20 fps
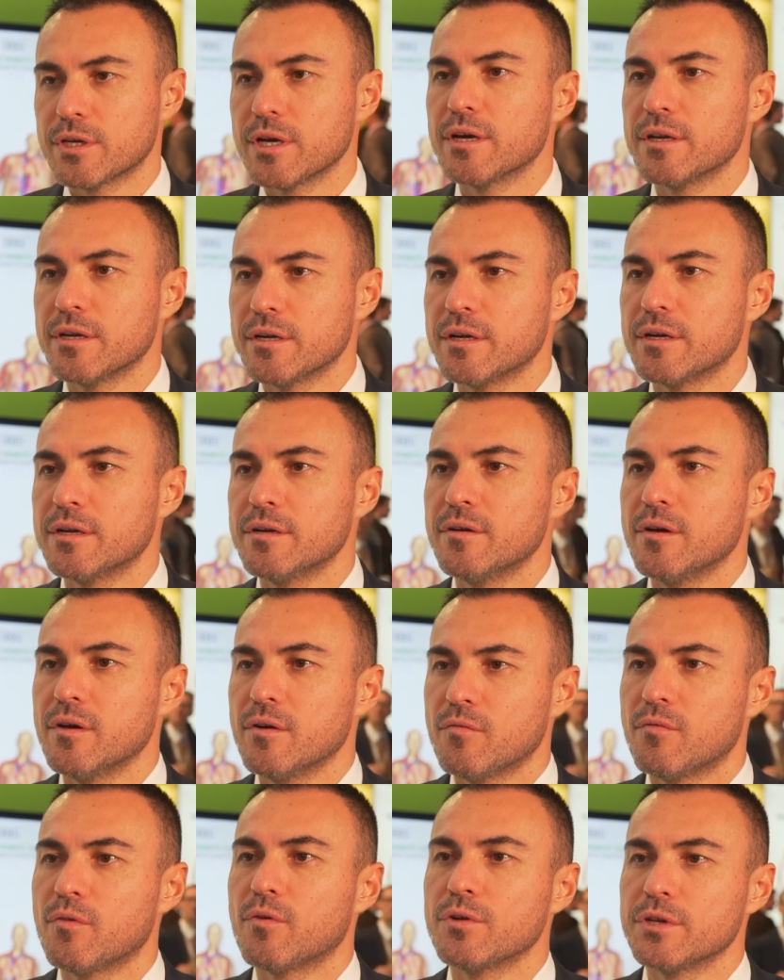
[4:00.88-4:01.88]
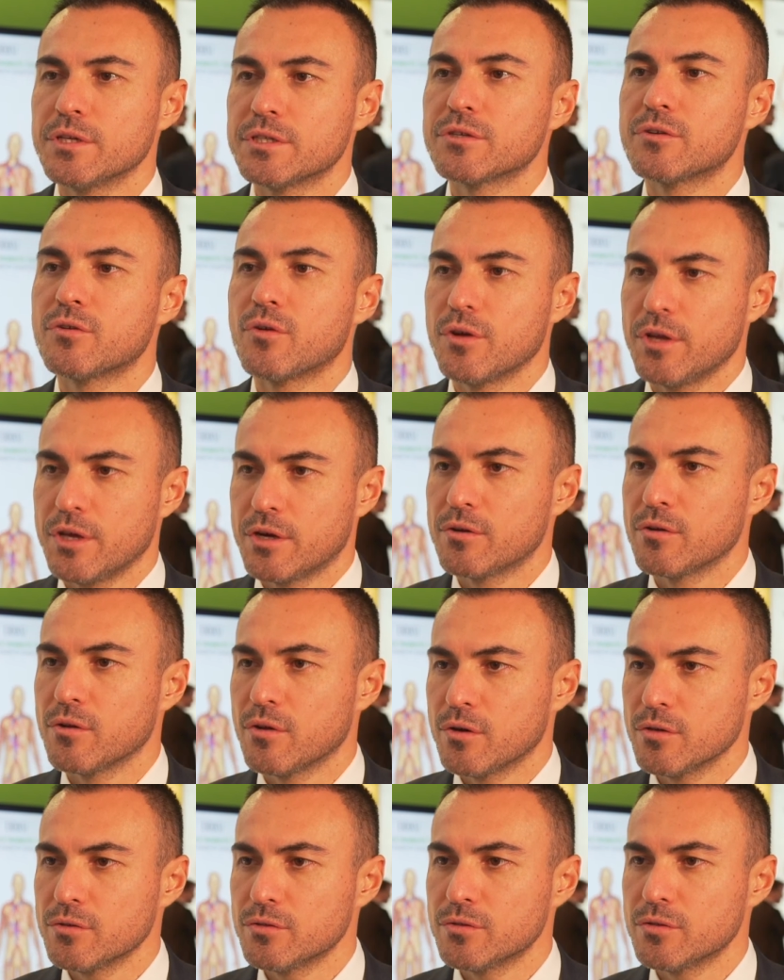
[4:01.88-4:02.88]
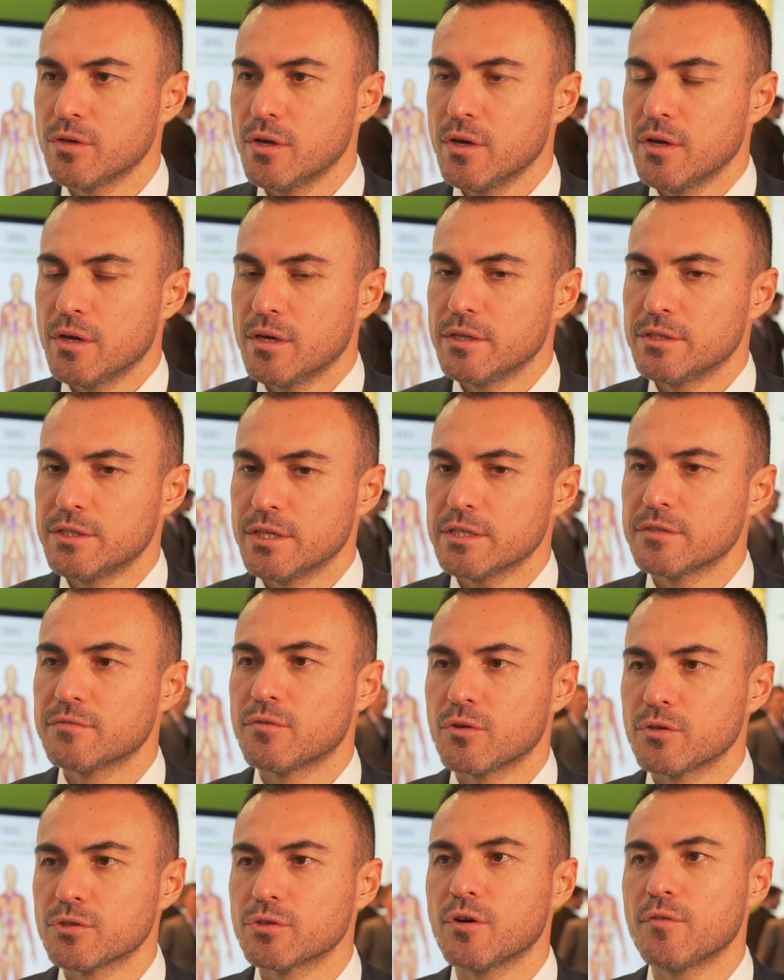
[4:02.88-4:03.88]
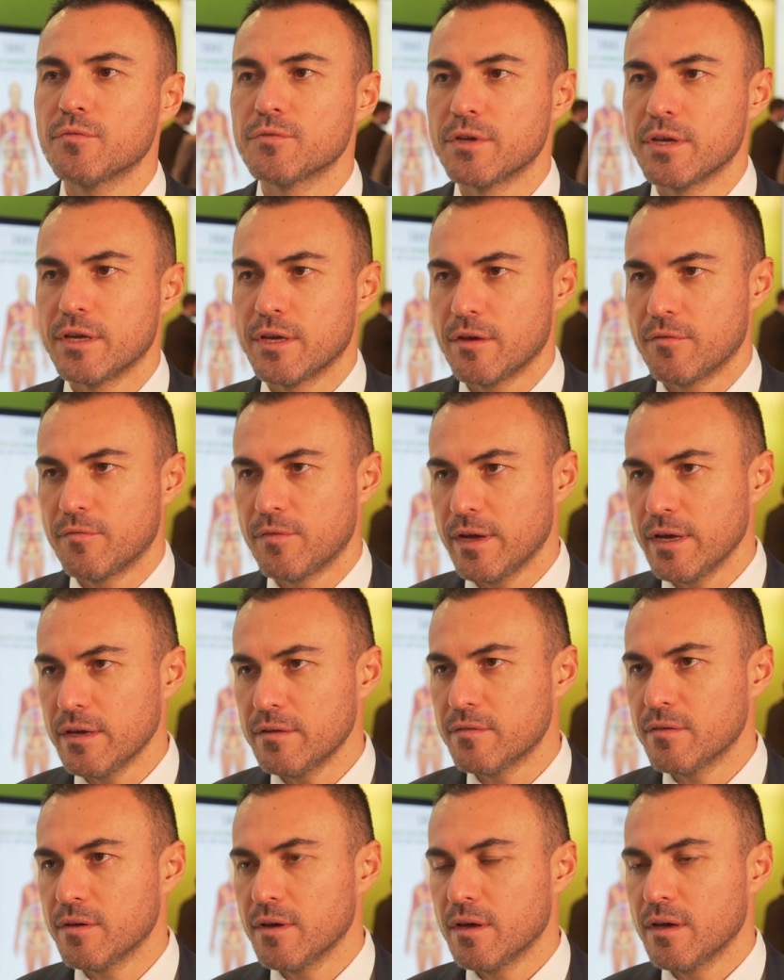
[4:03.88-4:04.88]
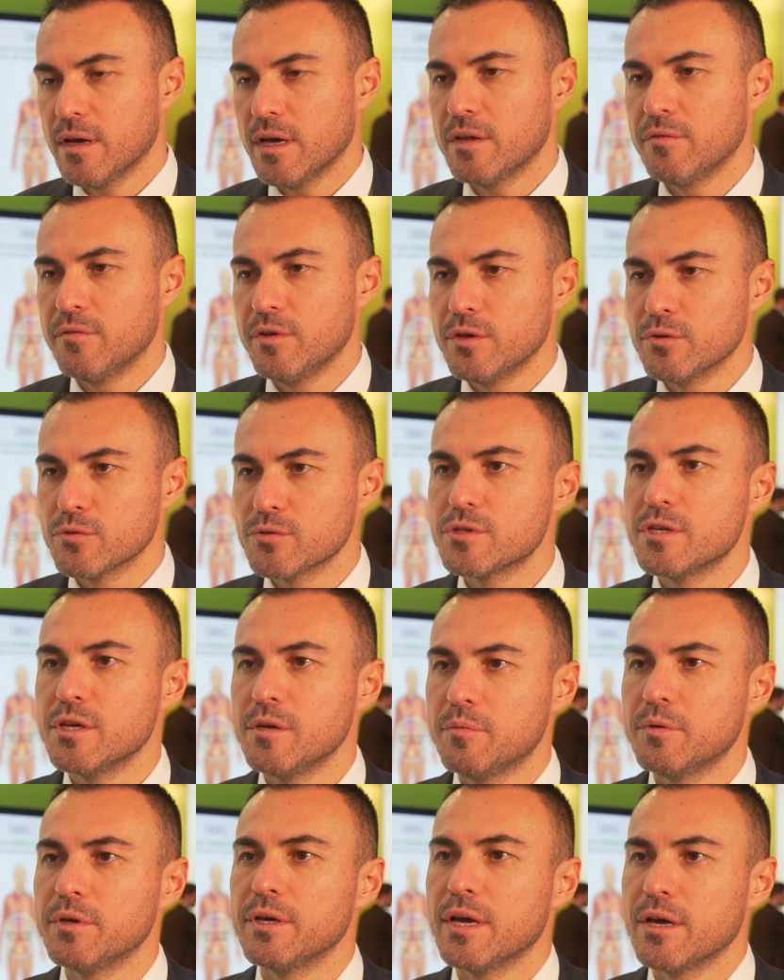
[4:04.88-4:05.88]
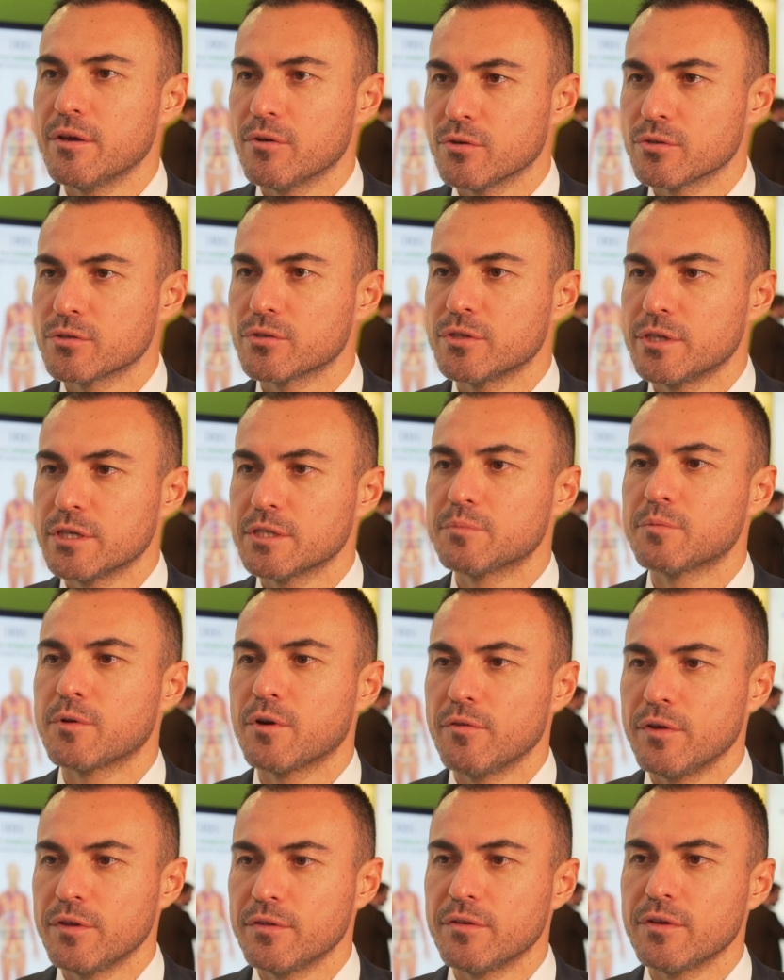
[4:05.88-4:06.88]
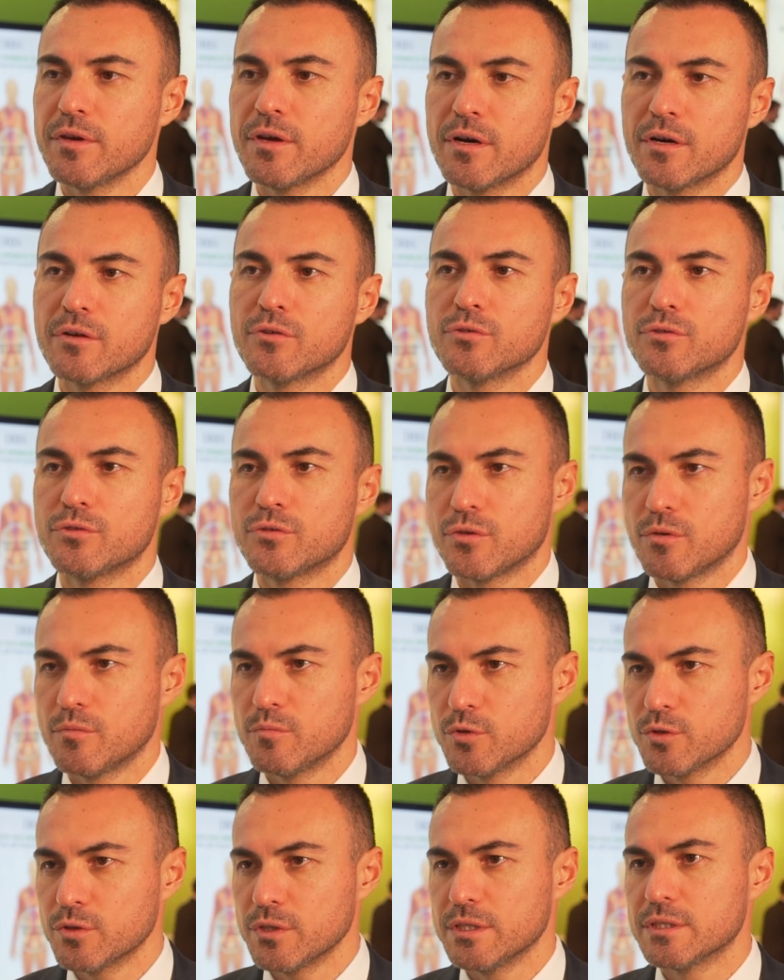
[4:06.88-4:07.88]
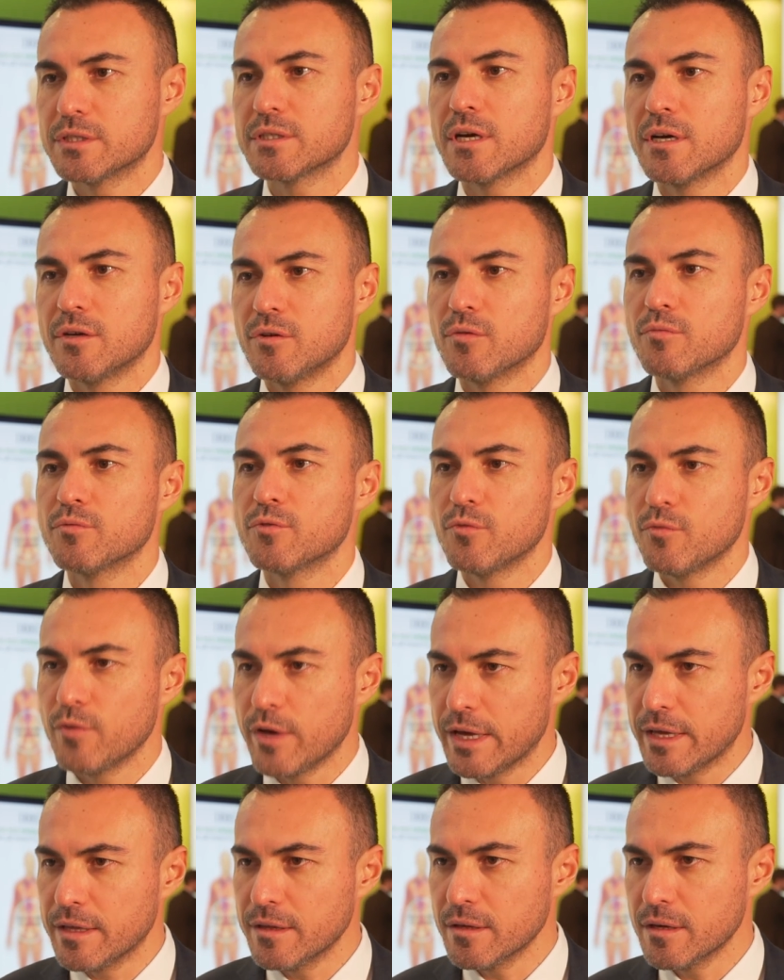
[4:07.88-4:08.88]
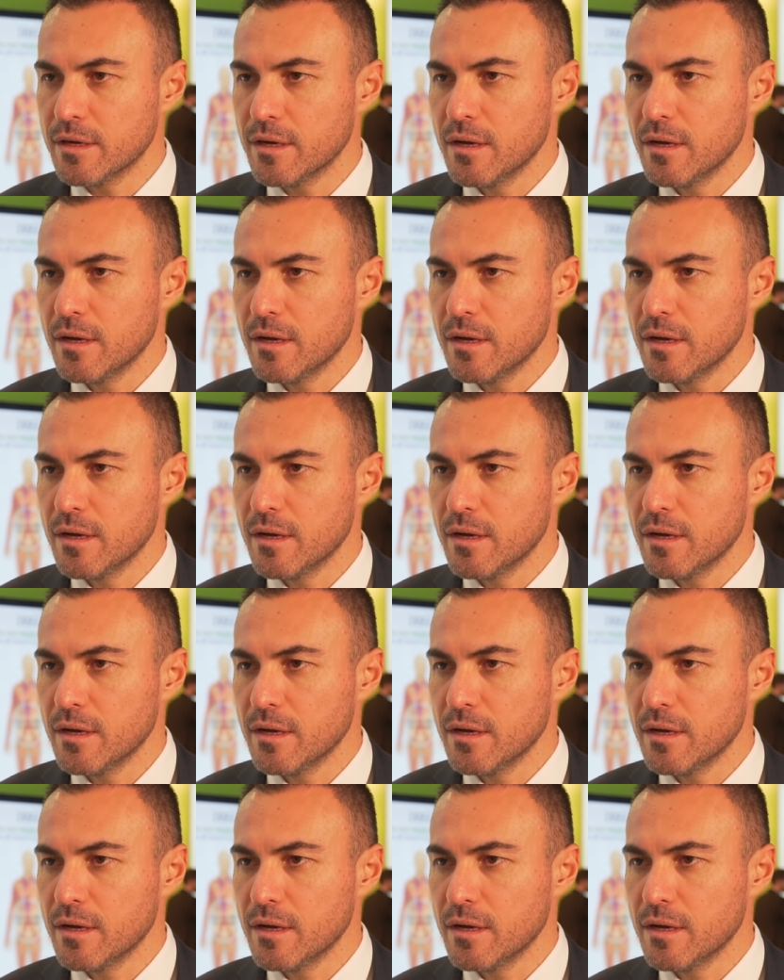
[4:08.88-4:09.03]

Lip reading: catheter for this chronic clots, just for softening effect, and we use TPA also, just preventing acute thrombus inside of the vein.